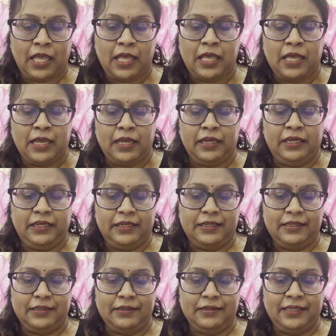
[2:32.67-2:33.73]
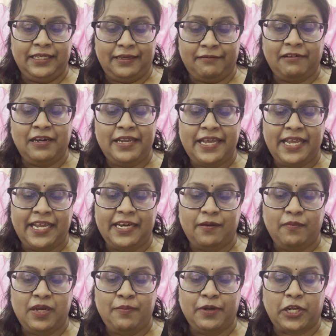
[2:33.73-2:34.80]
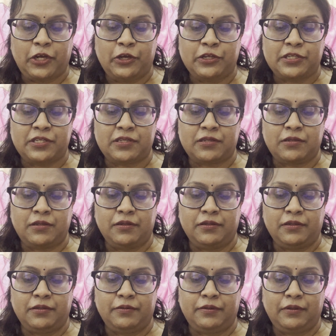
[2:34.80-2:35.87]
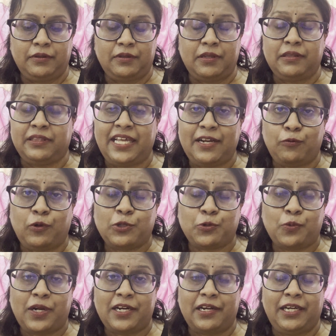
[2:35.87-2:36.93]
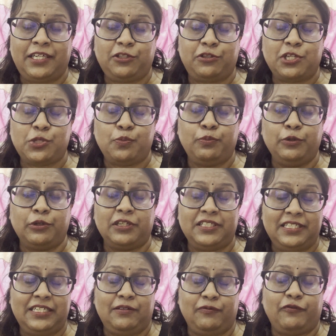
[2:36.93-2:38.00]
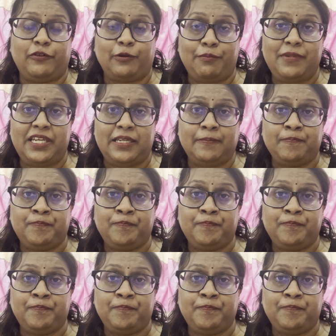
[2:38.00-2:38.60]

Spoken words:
It really hit me because that was what Andrea's book did for me.